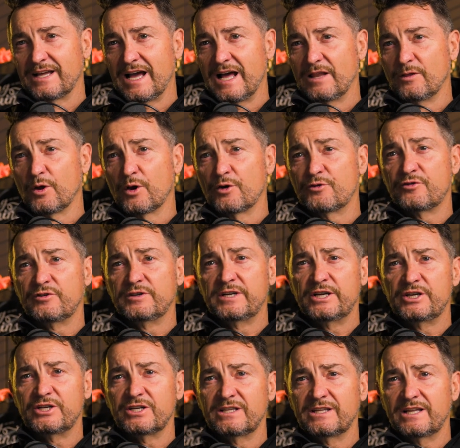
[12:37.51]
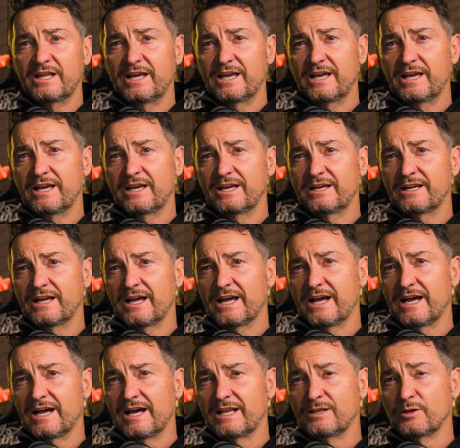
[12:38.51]
A lot of tradition there,
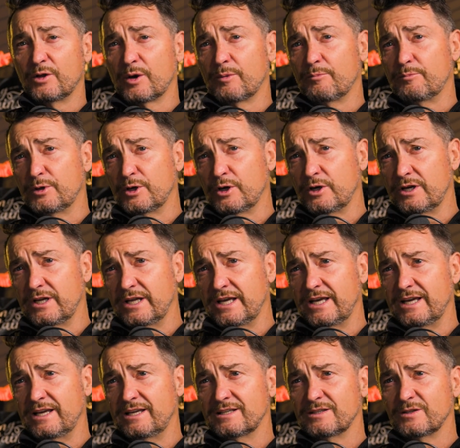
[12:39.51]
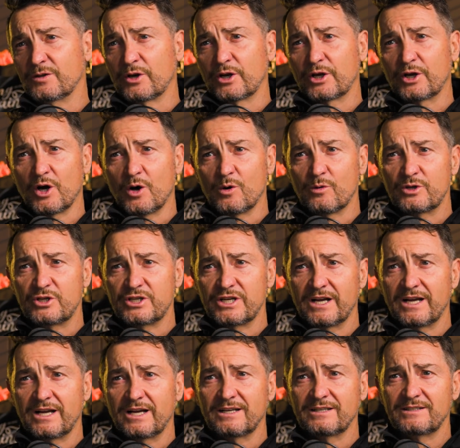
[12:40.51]
a lot of beauty, a lot of culture,
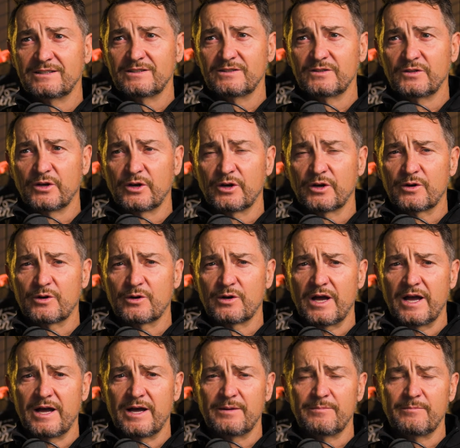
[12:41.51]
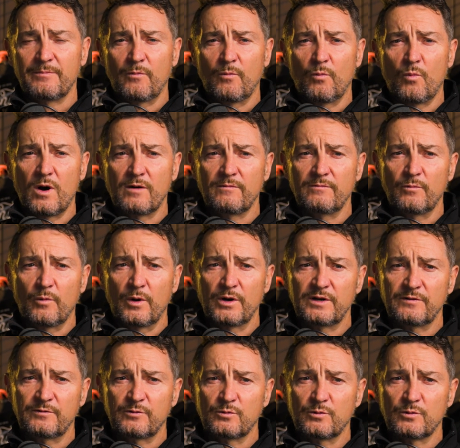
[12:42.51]
a lot of
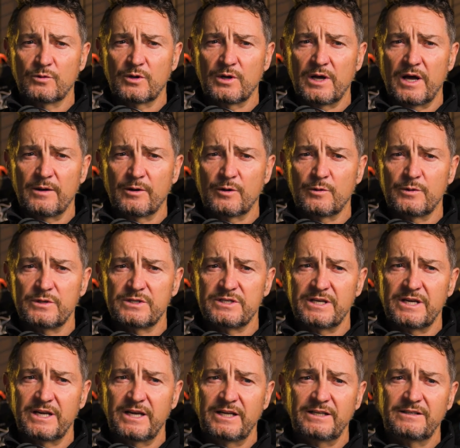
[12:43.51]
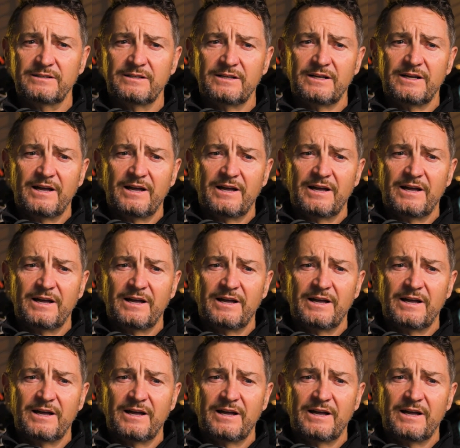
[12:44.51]
wonderful cuisine.